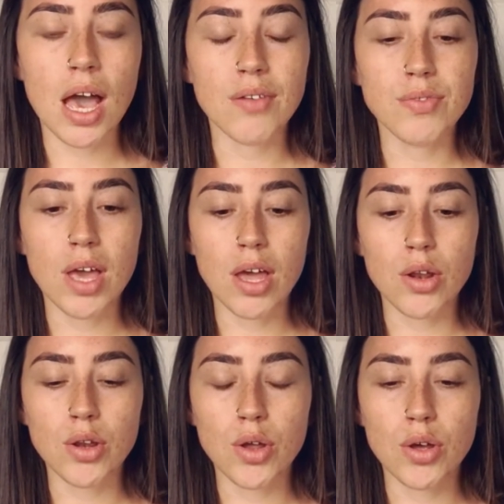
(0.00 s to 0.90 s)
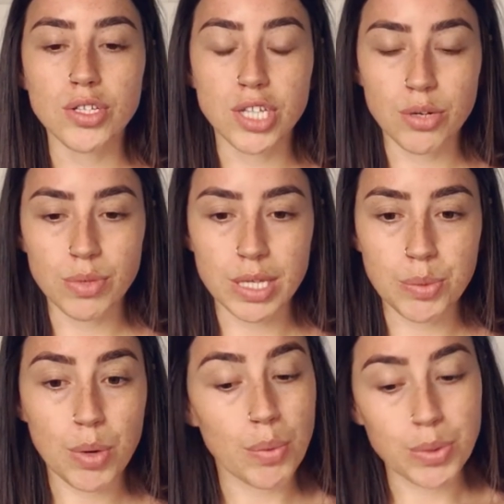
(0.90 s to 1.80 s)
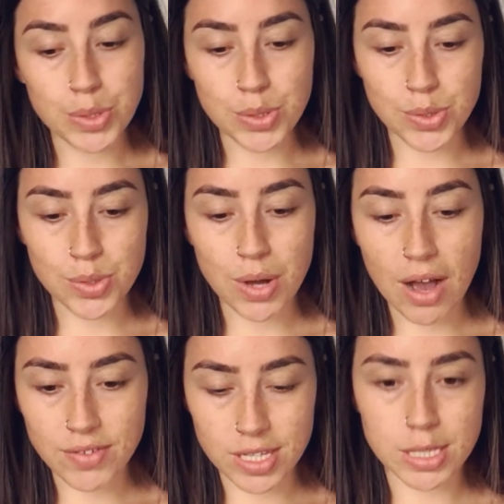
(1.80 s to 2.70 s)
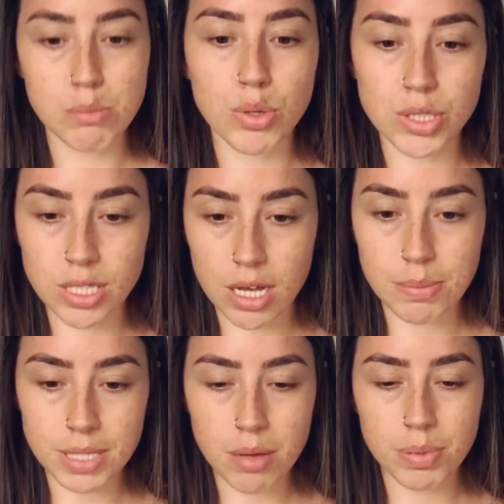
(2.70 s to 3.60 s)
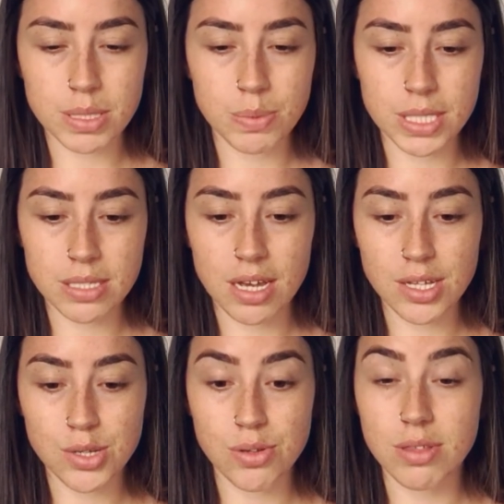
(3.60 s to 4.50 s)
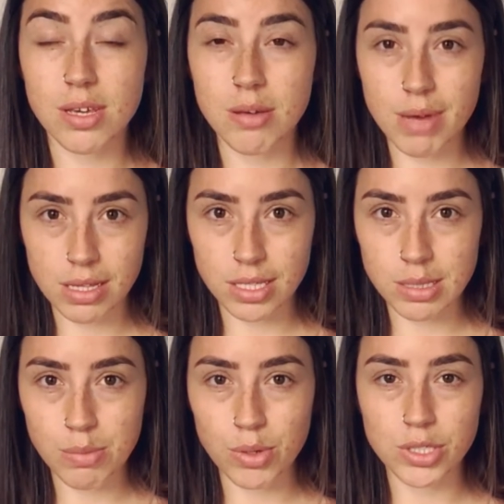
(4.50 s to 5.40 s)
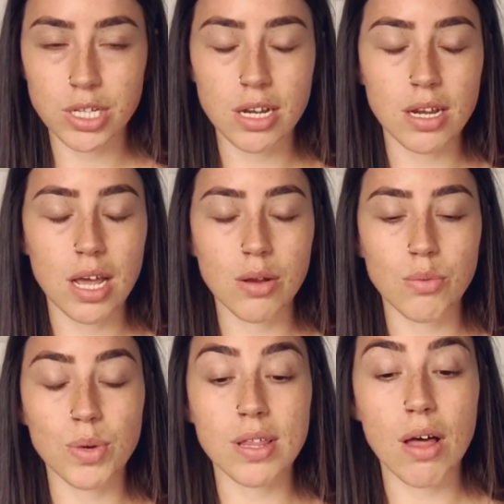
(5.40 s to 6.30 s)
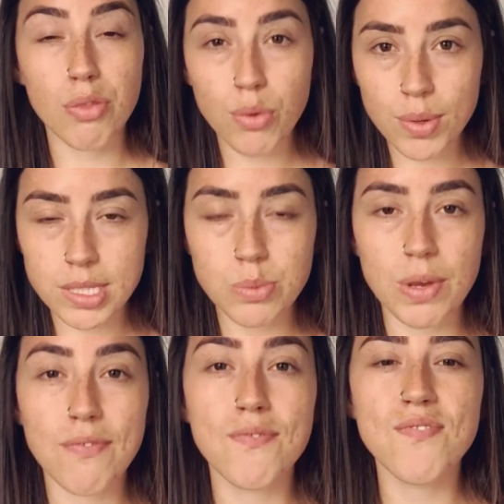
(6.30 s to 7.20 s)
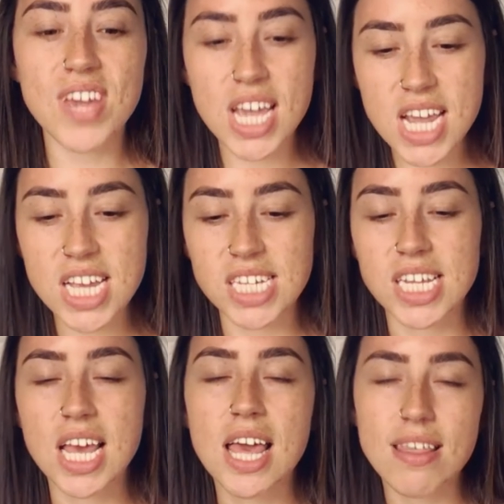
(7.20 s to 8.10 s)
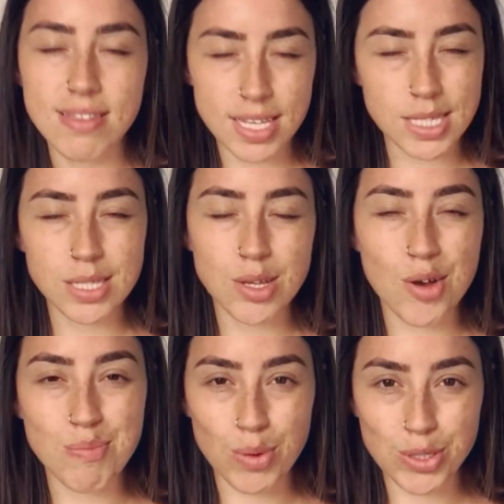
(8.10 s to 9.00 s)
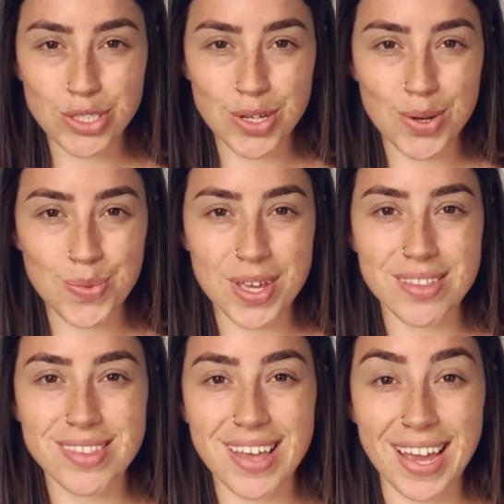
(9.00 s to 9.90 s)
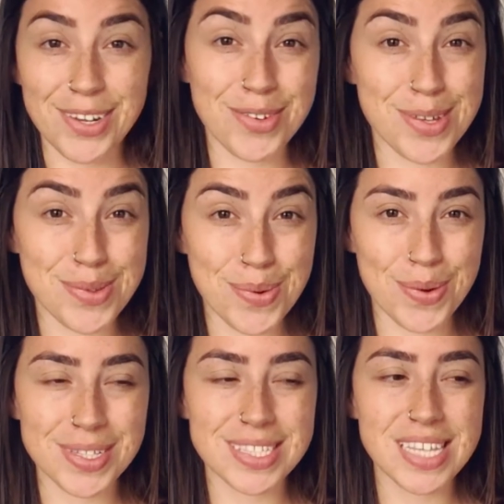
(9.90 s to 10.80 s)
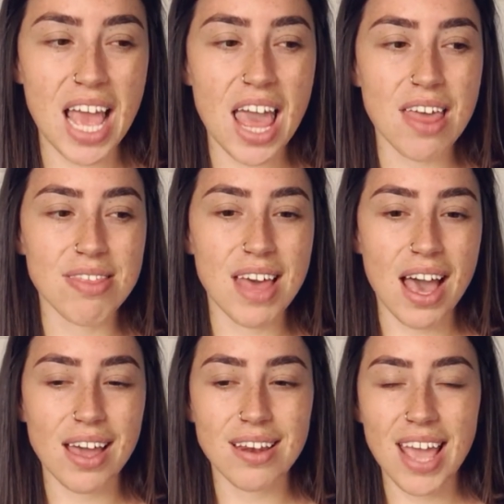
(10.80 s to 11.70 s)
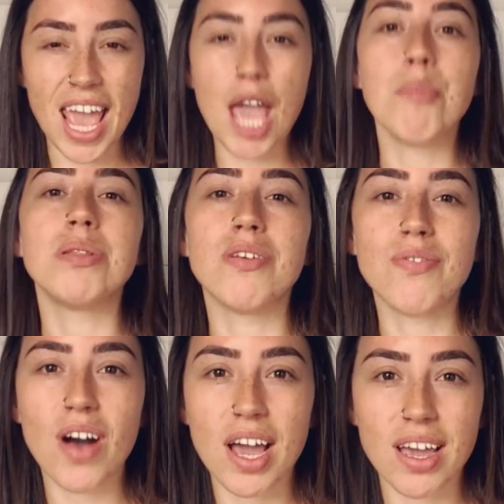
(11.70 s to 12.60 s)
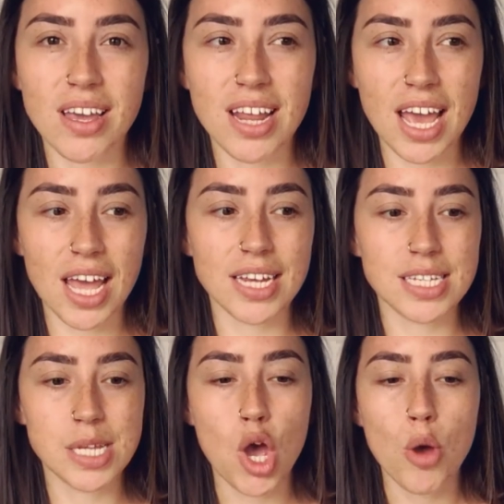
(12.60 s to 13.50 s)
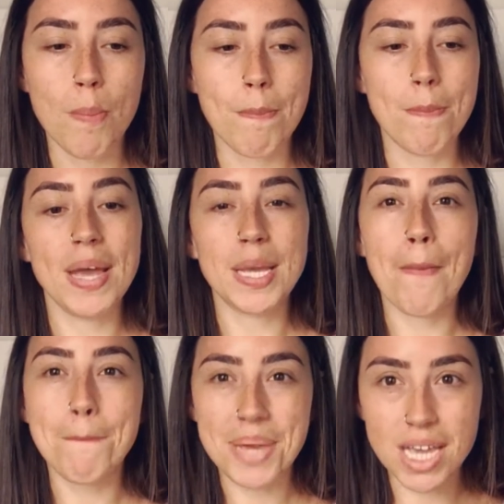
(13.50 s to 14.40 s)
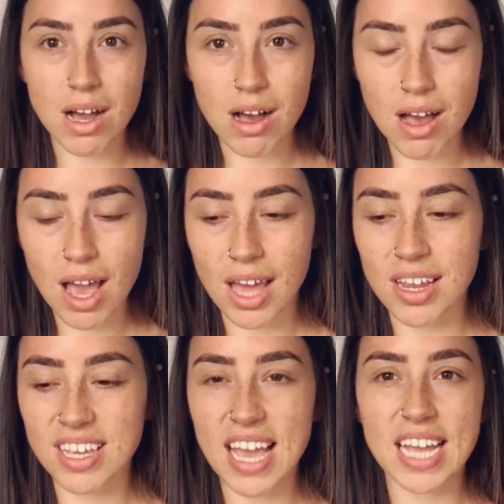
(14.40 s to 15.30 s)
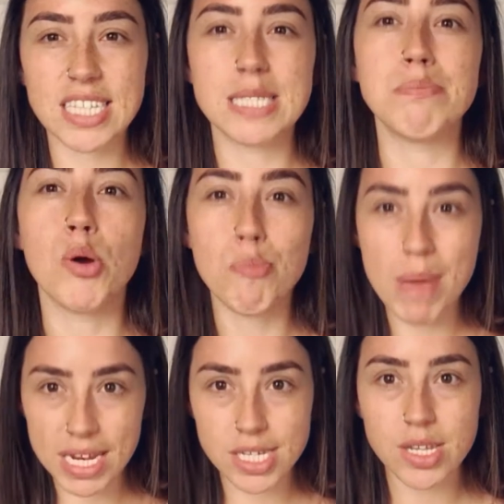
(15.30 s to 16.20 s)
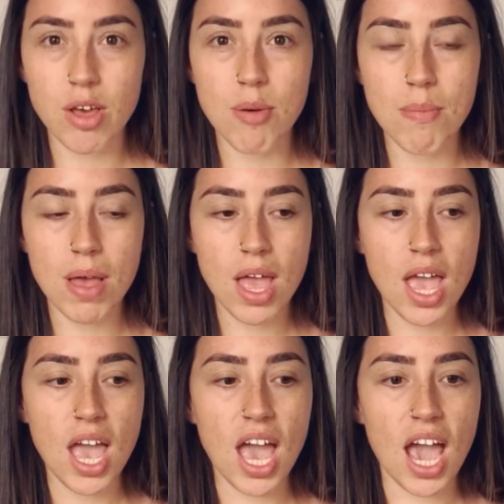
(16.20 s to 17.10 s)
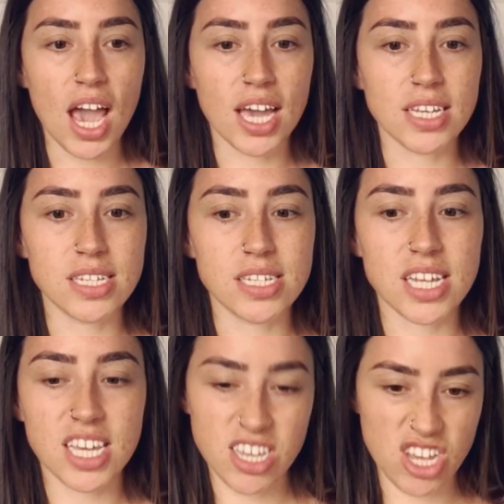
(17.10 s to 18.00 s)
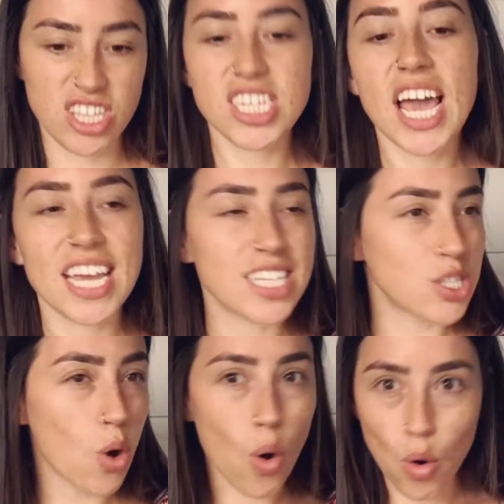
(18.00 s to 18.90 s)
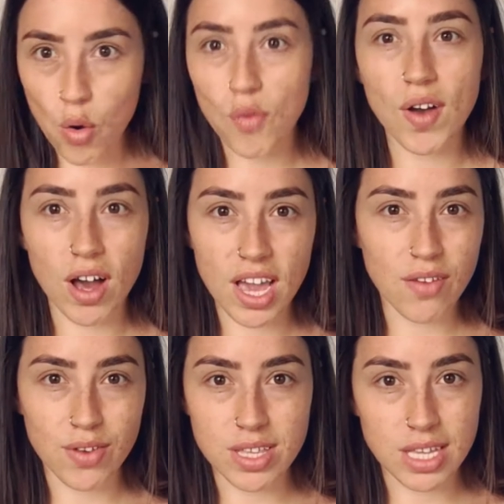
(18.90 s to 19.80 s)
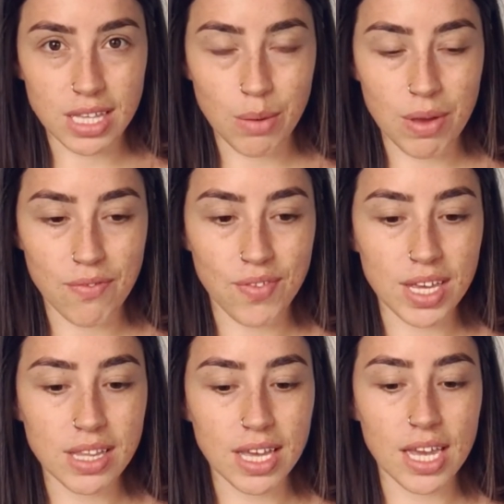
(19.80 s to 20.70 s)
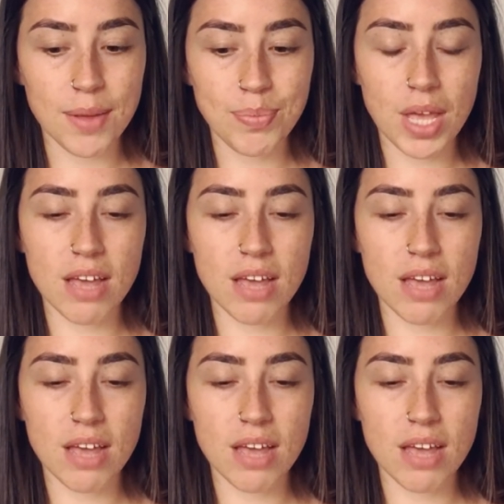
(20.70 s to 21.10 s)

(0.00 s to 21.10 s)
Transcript: And then generally what we'll do after this emotion comes up is we start to think about this emotion, and with our thoughts we feed this emotion with angry thoughts that amplify it and make it bigger, and it gains momentum, and it takes over everything that we're feeling.